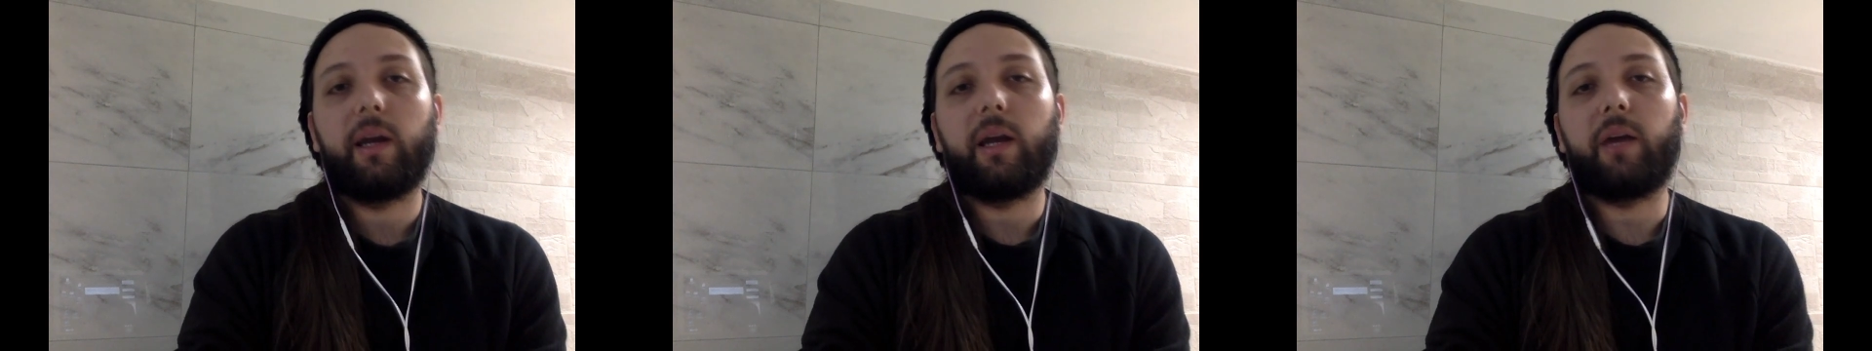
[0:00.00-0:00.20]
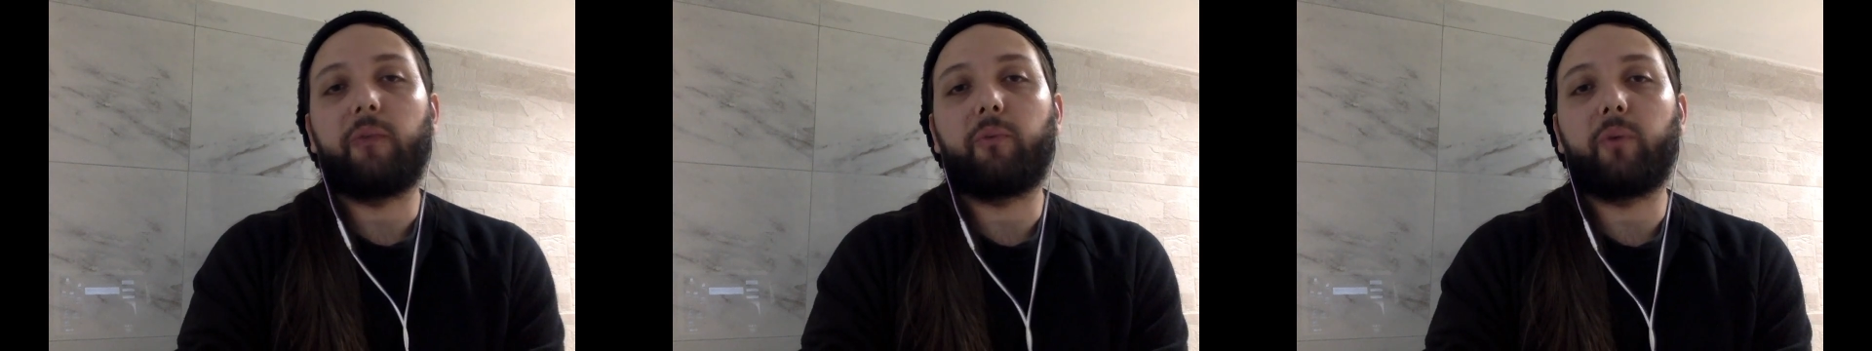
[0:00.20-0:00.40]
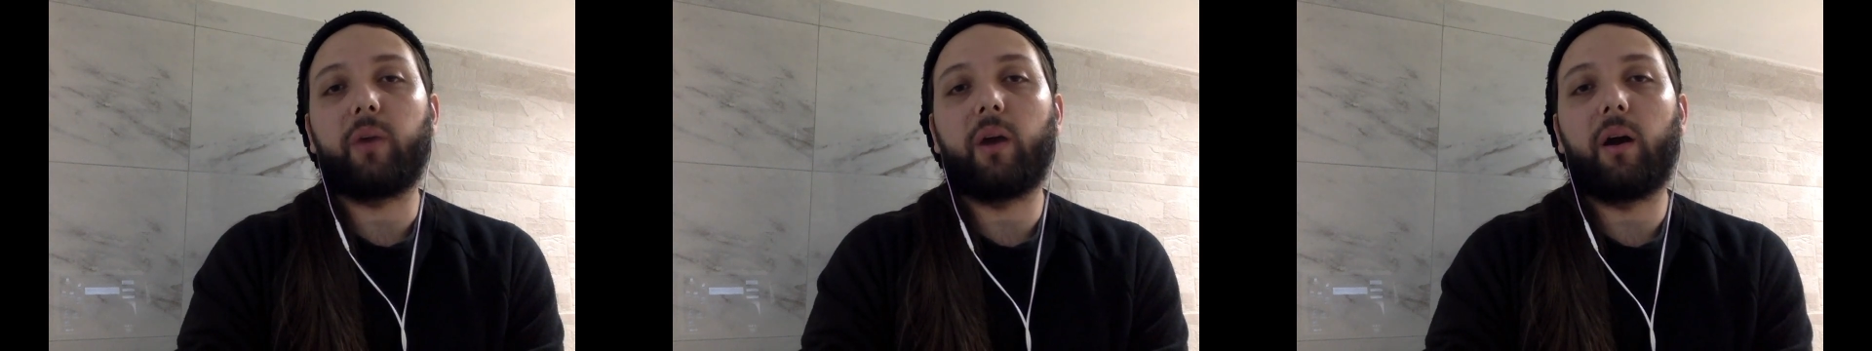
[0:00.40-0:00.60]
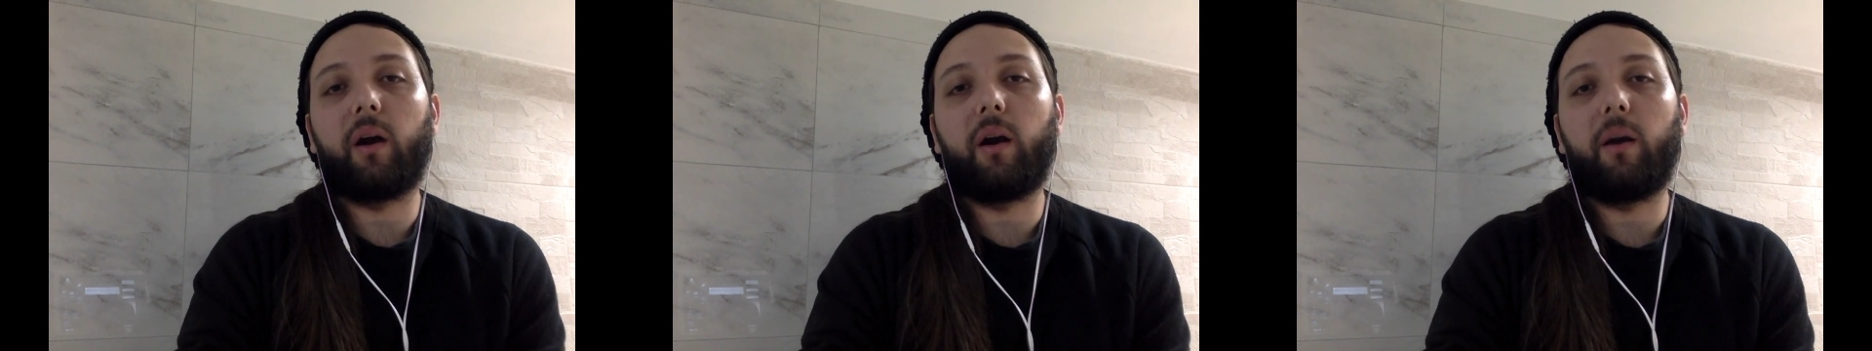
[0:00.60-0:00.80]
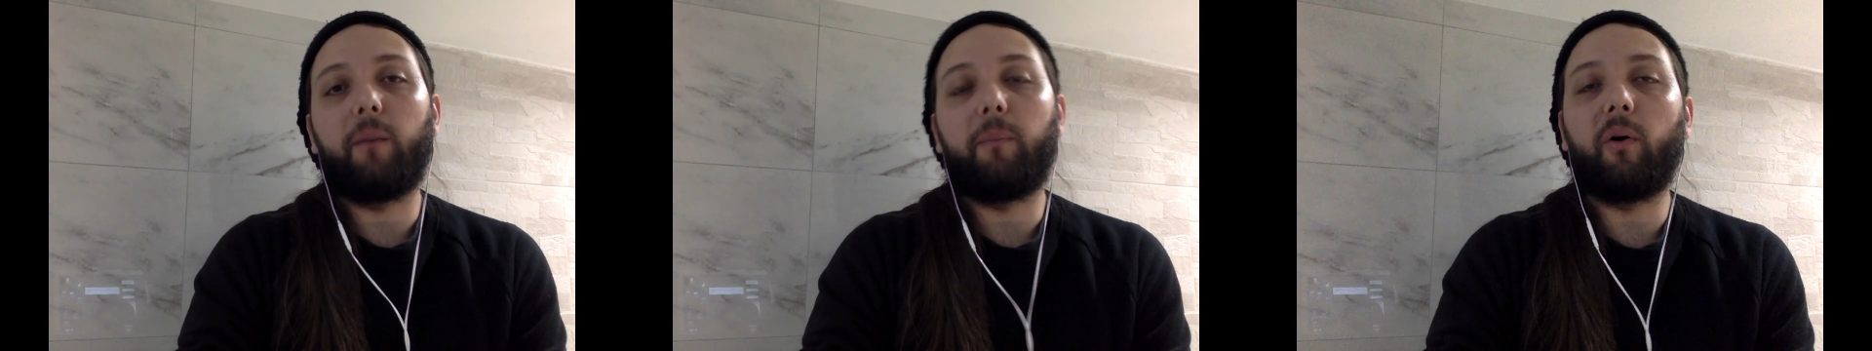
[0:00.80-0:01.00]
If we
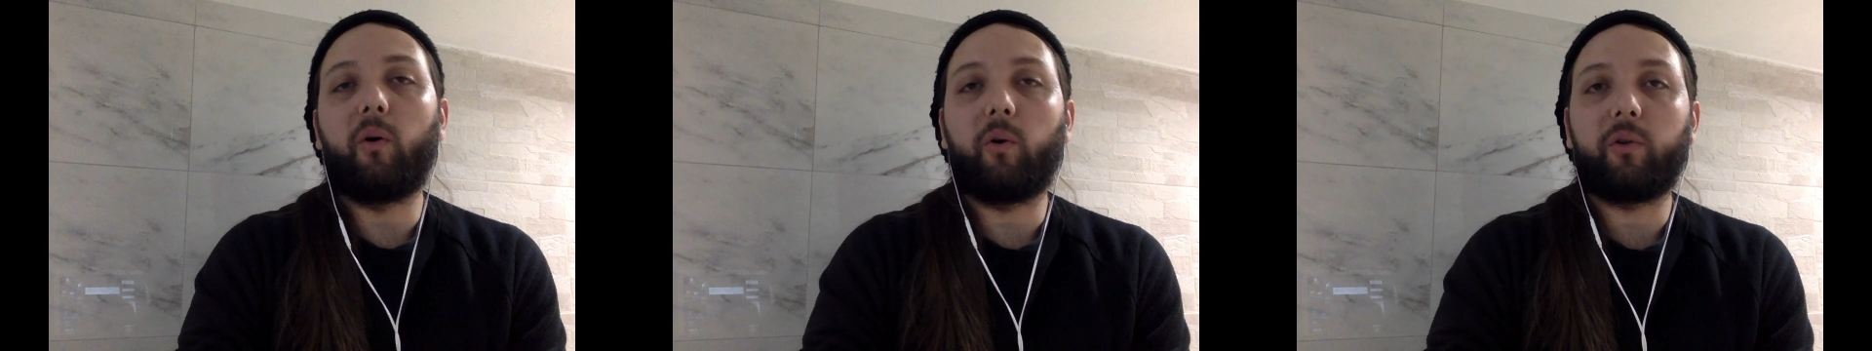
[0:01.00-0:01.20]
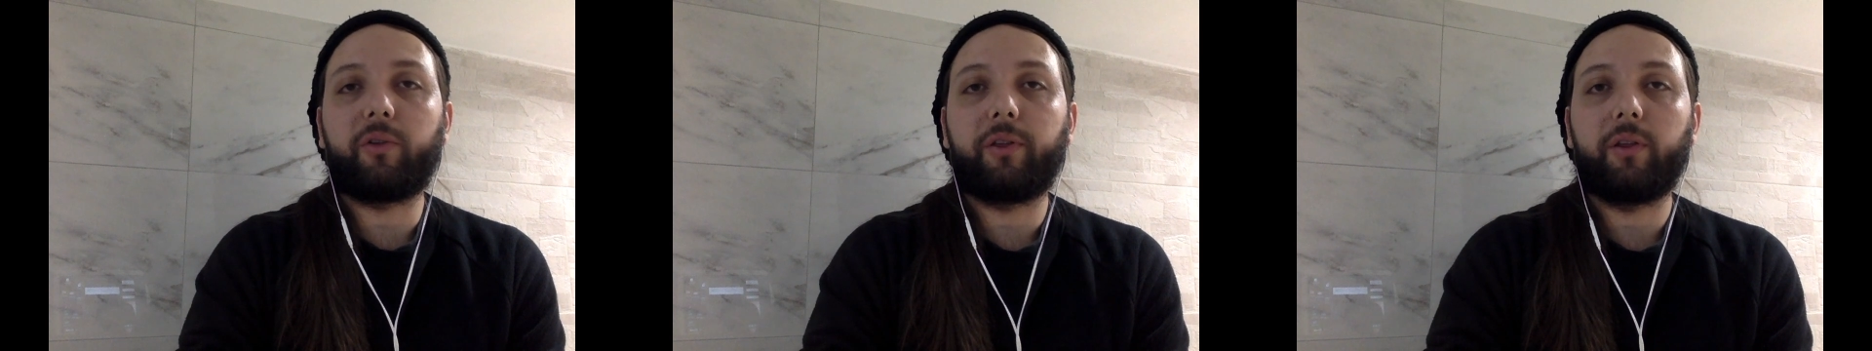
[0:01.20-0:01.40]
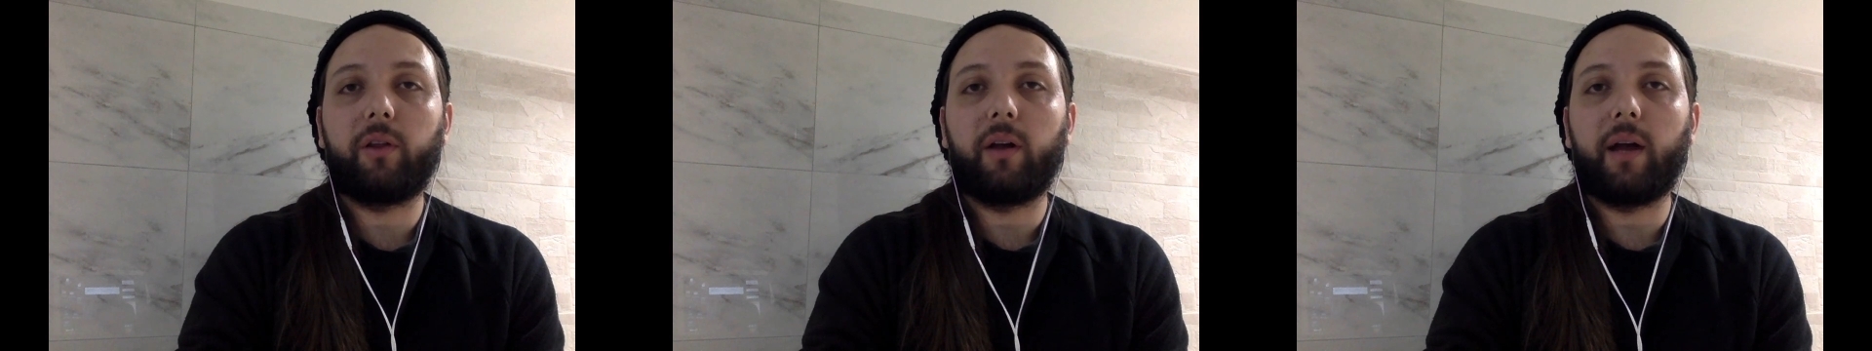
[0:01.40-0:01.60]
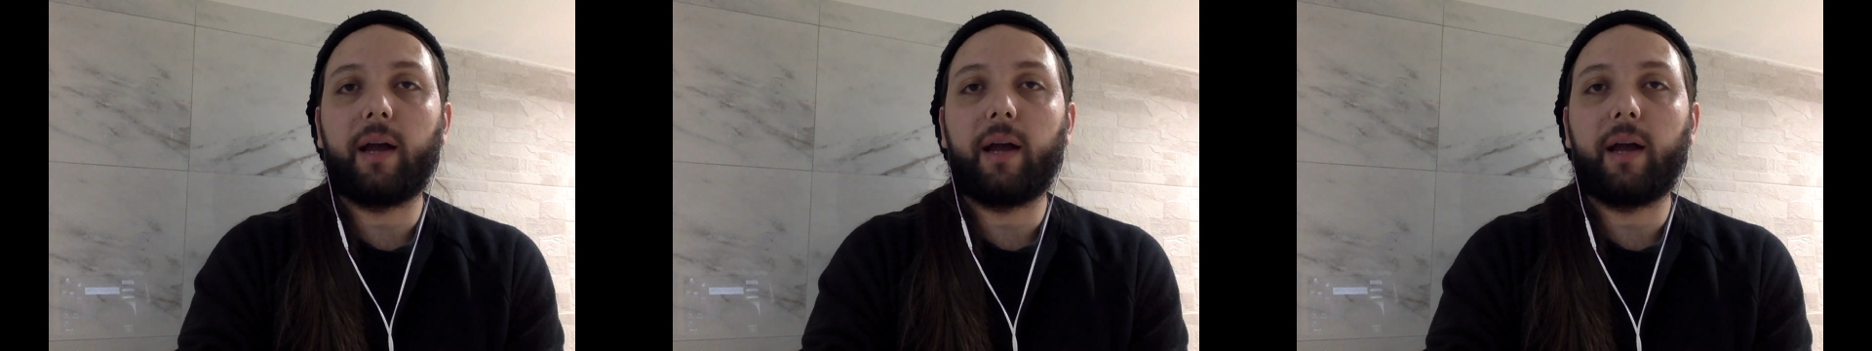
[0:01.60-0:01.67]
are both